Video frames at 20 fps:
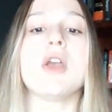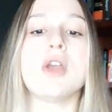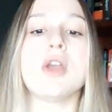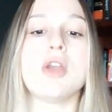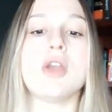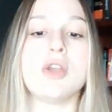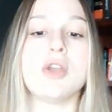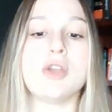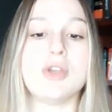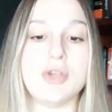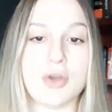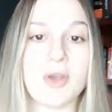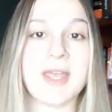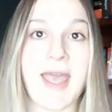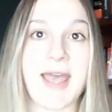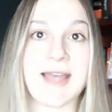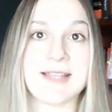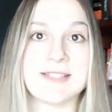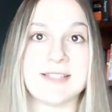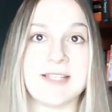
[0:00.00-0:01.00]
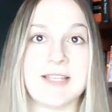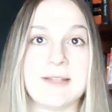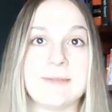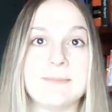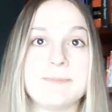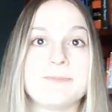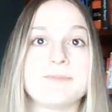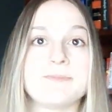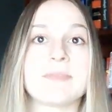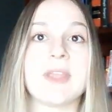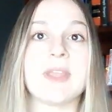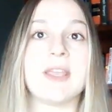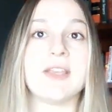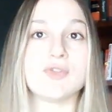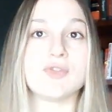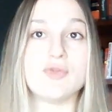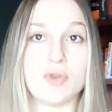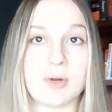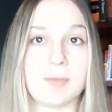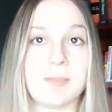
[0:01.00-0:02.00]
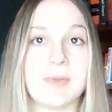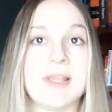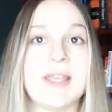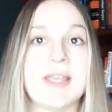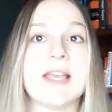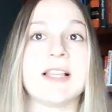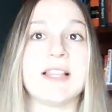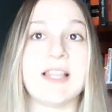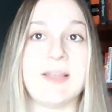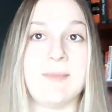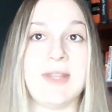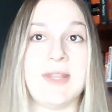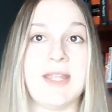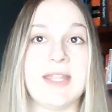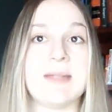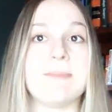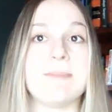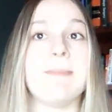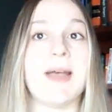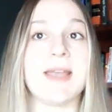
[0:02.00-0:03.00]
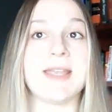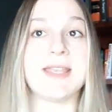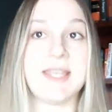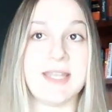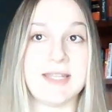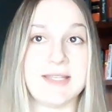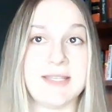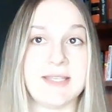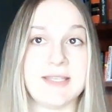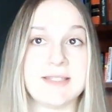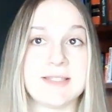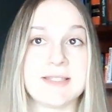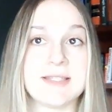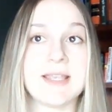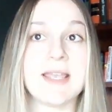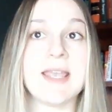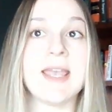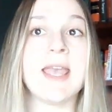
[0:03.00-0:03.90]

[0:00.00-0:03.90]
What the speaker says: Uric acid is normally eliminated by kidneys,